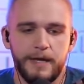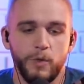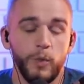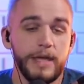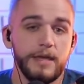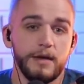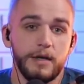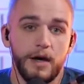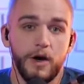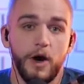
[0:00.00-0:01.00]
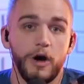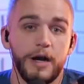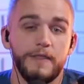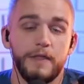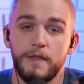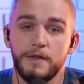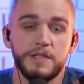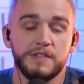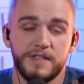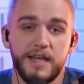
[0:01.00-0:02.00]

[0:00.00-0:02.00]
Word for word: we are in the, the Jesus